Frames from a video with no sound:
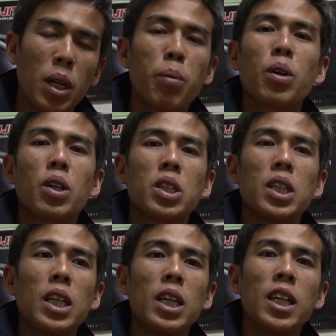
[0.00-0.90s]

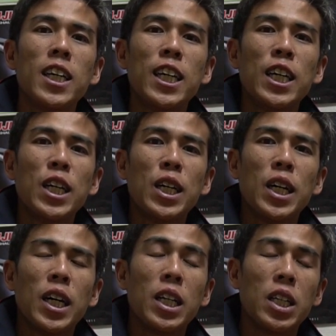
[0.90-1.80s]
WRC
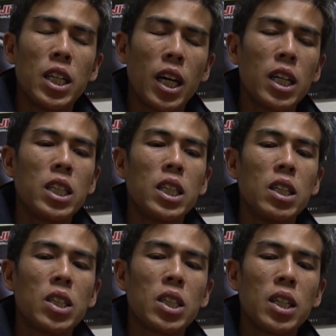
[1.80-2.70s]
in the
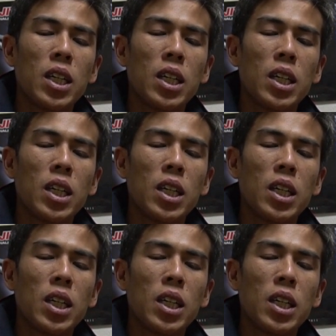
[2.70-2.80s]
90s,